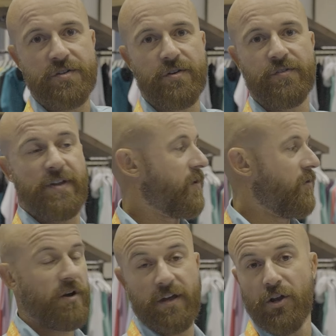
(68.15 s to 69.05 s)
So take a
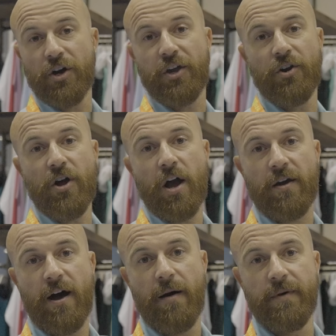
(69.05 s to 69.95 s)
look at
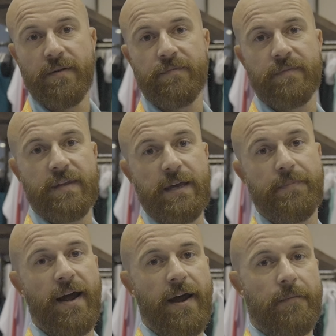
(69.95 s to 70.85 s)
hukgear.com and keep
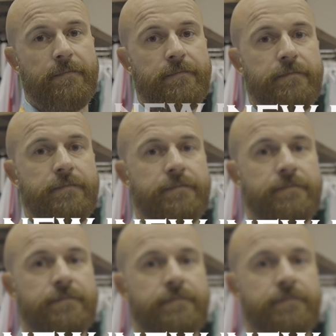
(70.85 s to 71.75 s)
an eye
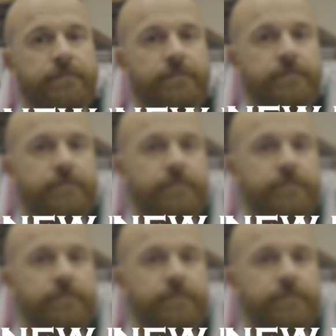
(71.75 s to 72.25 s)
out.